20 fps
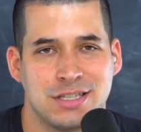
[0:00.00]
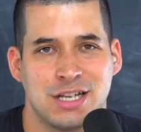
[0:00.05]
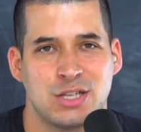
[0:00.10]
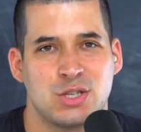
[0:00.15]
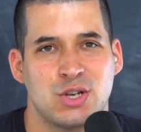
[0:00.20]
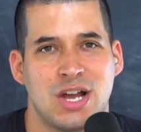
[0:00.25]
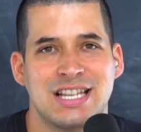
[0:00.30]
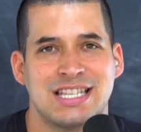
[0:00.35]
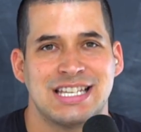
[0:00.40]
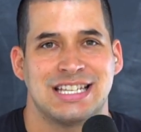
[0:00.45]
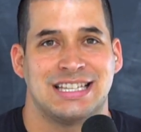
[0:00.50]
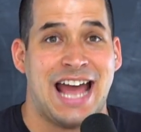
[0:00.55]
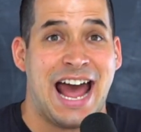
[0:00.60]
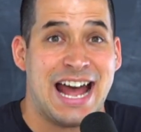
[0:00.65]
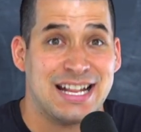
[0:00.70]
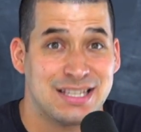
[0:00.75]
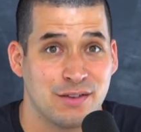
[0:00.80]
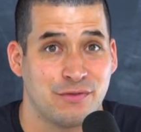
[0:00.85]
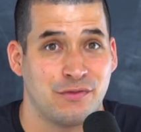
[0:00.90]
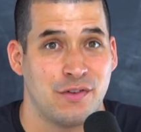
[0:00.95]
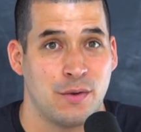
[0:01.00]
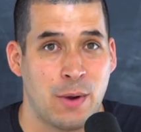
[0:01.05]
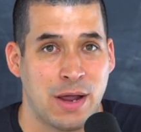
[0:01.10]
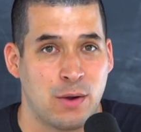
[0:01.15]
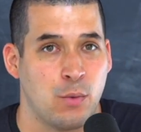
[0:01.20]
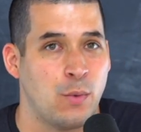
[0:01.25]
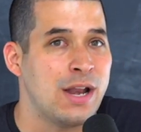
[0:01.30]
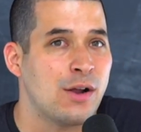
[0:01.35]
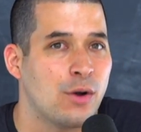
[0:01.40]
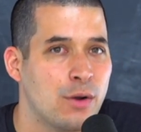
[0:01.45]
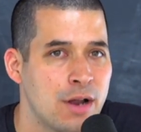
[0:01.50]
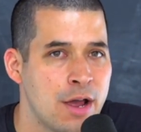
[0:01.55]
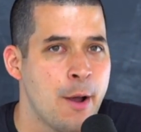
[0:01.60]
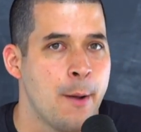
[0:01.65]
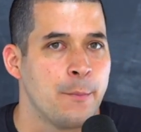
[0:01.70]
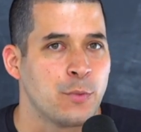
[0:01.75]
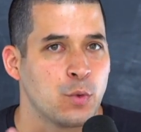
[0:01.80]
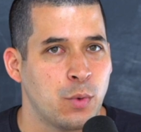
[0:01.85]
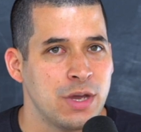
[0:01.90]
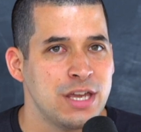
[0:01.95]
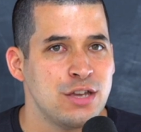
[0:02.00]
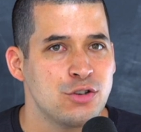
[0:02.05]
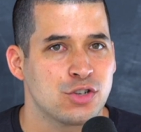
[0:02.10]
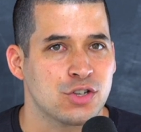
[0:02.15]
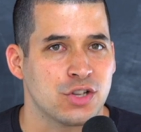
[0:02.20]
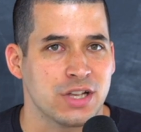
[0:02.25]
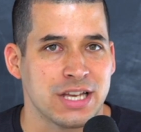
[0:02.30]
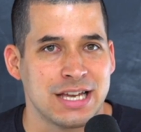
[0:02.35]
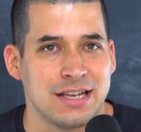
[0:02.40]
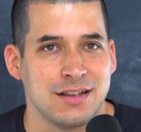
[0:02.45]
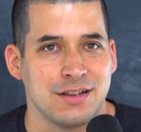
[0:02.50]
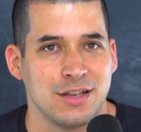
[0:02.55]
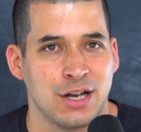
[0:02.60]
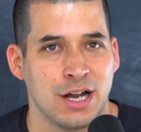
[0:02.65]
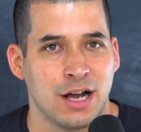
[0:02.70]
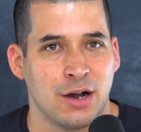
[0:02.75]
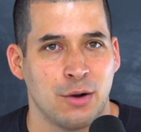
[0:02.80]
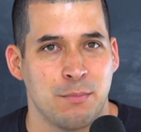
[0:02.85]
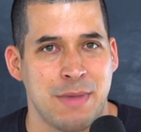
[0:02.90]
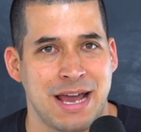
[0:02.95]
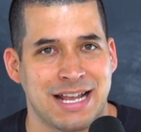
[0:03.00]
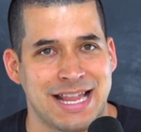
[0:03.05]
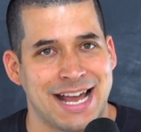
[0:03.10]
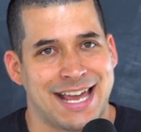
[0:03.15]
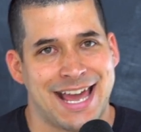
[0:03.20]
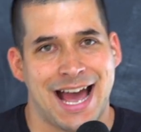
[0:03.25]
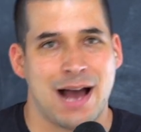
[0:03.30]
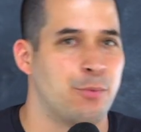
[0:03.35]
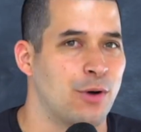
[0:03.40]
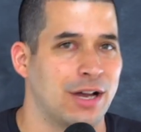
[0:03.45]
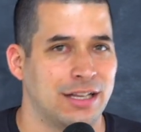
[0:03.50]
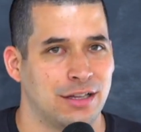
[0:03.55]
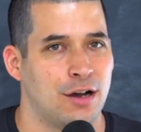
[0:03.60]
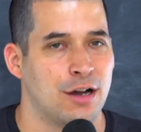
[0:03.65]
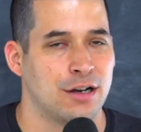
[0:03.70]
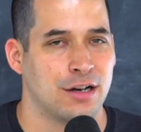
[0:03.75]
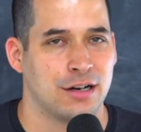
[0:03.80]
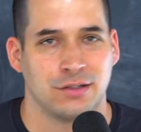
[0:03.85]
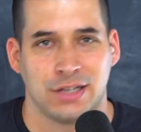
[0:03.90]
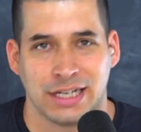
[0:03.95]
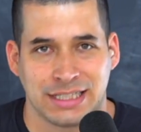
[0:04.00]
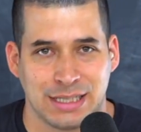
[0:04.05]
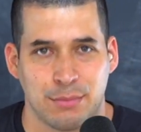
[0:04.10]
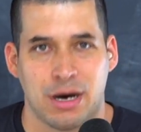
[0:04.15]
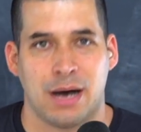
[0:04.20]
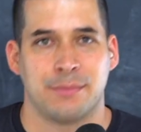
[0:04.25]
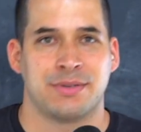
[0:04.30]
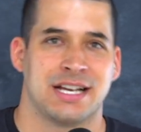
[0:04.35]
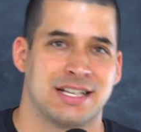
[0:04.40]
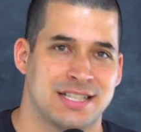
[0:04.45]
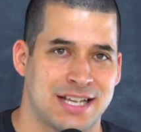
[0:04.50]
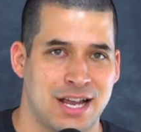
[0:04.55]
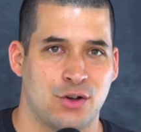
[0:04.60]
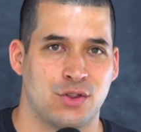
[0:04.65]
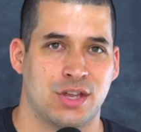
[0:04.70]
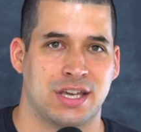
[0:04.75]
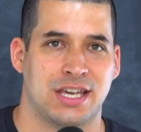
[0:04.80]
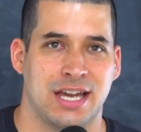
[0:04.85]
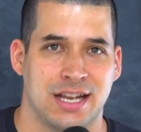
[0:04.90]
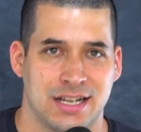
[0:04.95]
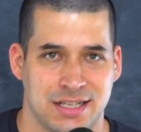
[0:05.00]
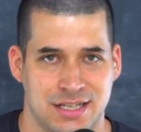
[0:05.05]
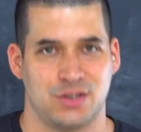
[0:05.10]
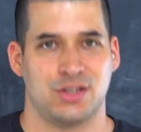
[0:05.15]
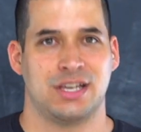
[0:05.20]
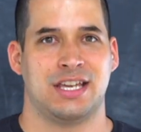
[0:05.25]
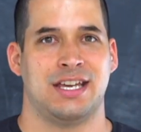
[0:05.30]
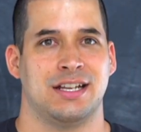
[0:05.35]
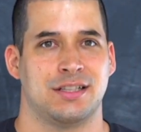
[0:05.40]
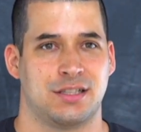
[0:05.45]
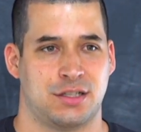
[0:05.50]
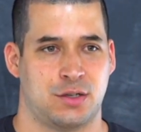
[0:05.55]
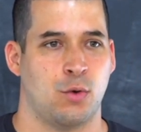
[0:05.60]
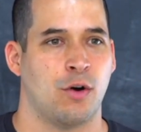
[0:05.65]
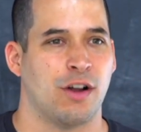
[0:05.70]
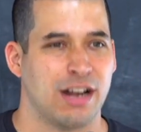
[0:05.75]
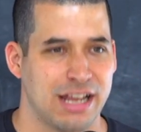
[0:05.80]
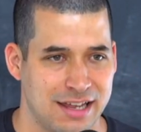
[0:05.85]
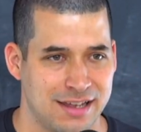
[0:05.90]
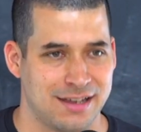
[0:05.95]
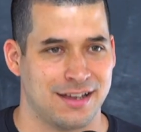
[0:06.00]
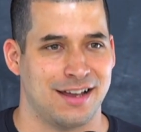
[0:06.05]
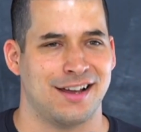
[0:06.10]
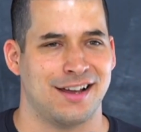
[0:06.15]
And so I think that's a like we don't we usually you know make that gap way longer. Like the mom takes care of the kid until the kid's twenty,